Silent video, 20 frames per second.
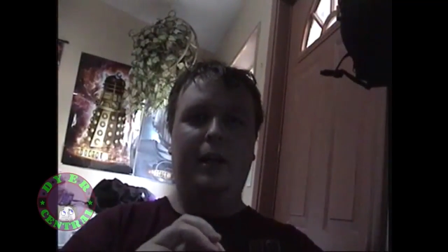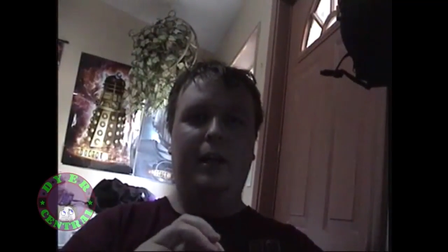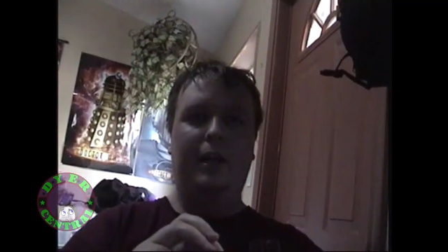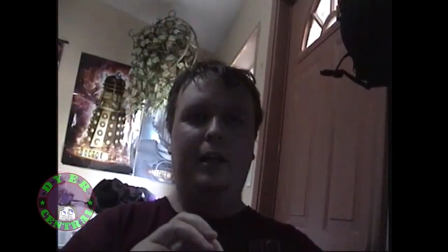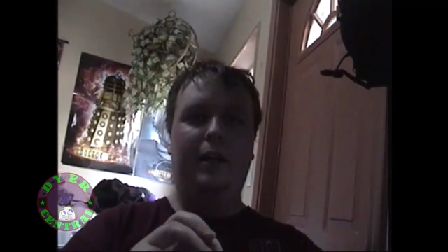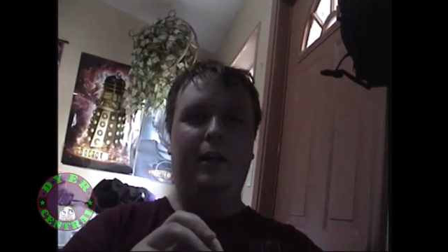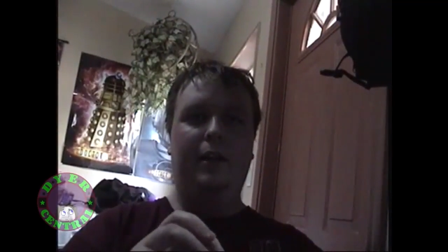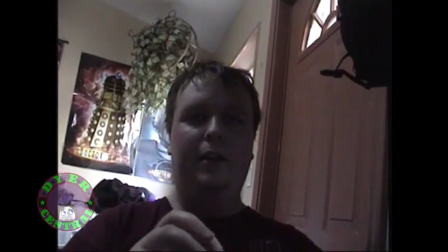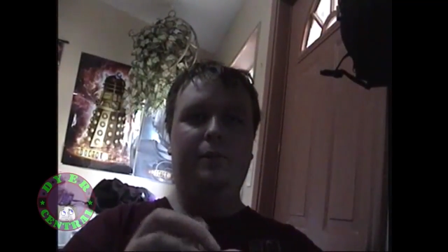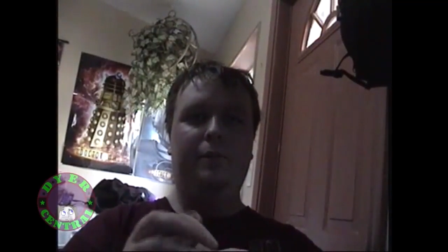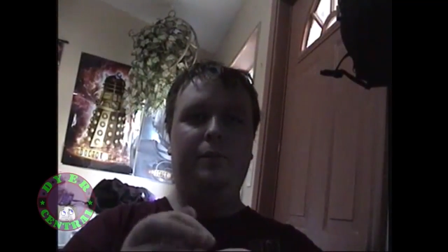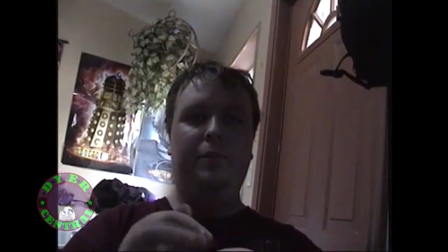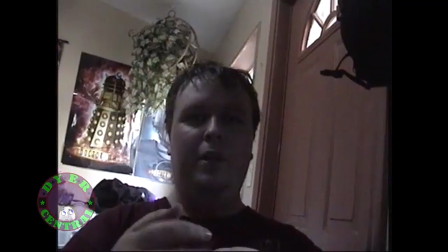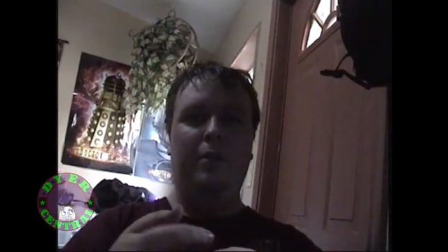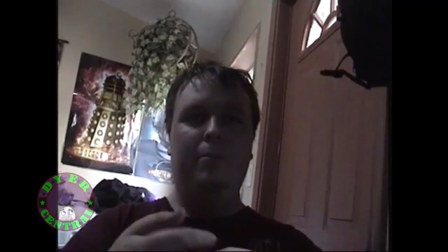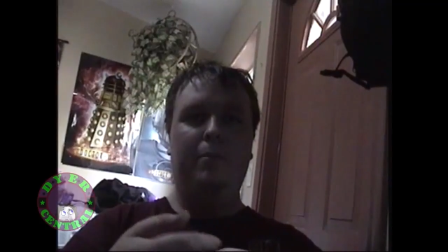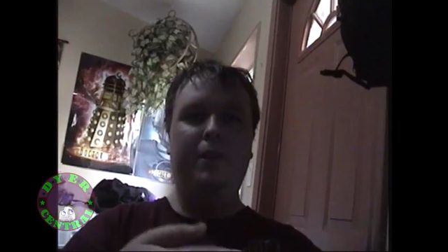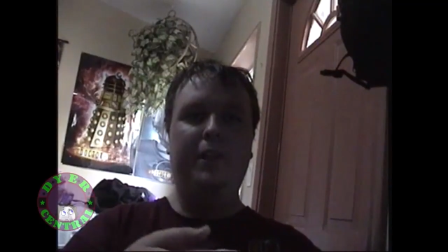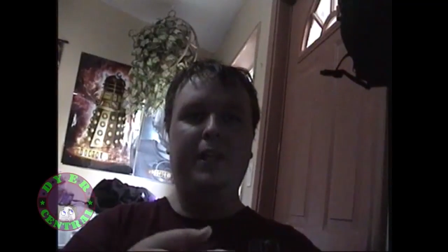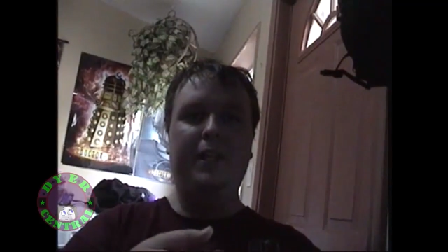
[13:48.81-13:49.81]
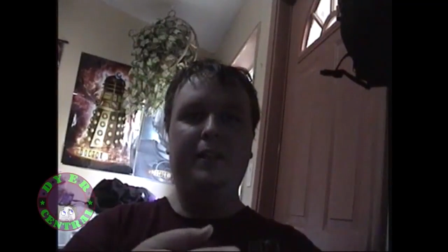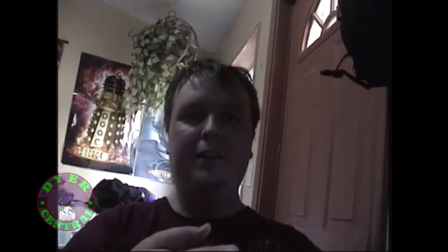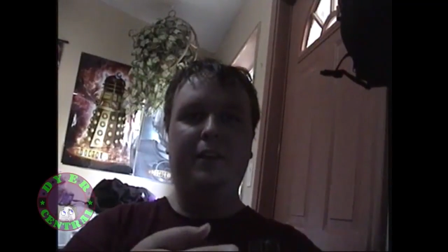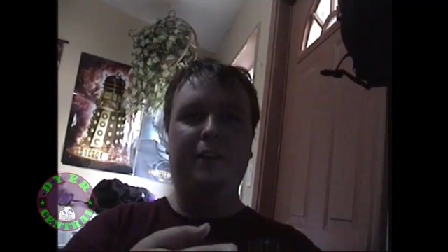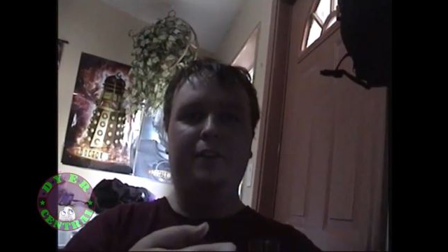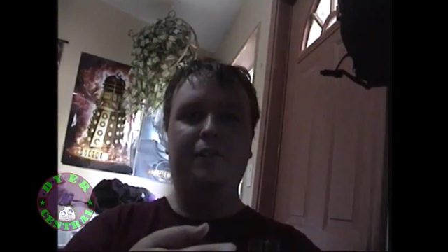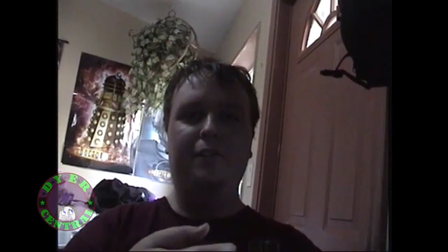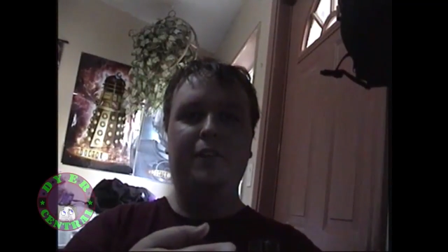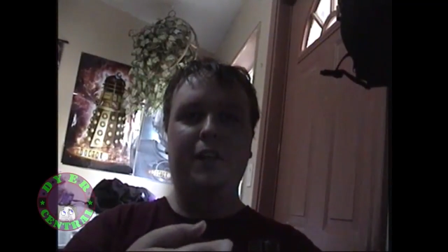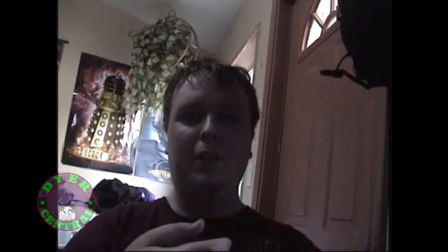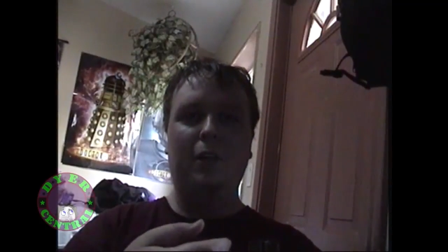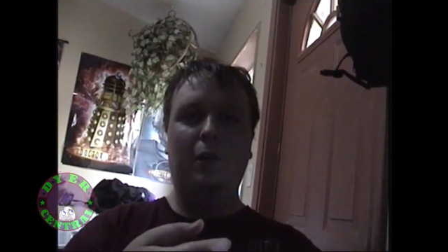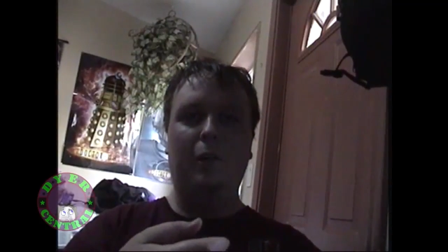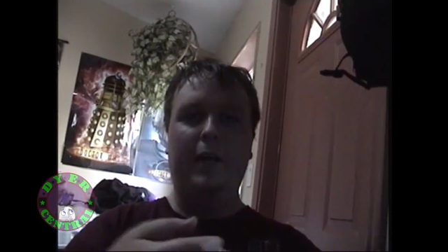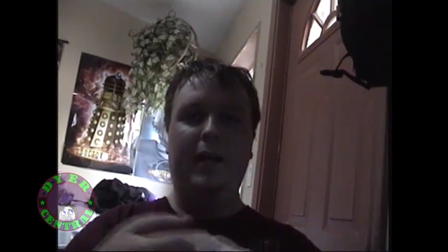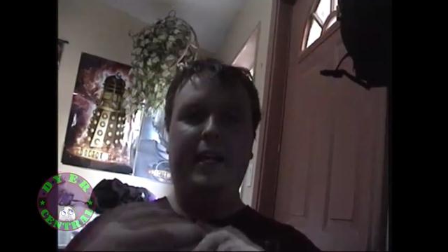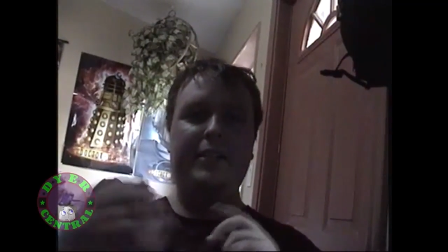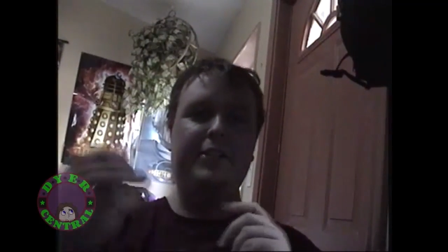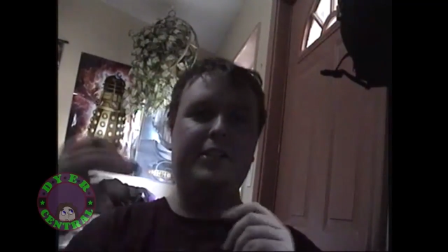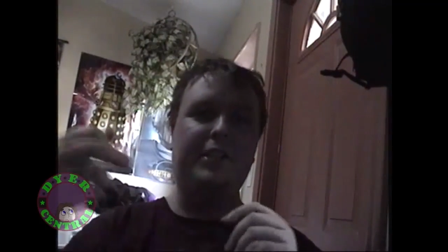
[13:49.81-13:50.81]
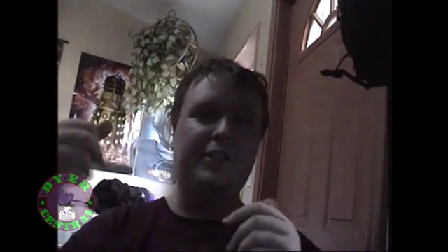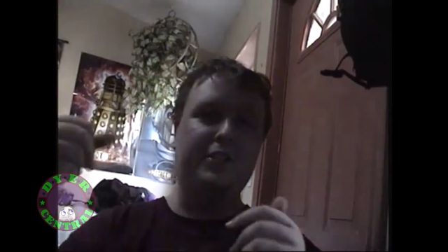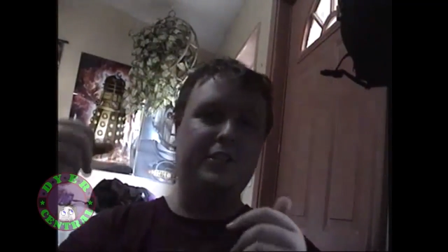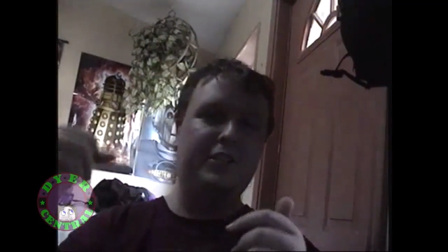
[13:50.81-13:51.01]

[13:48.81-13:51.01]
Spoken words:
But then the pharaoh has a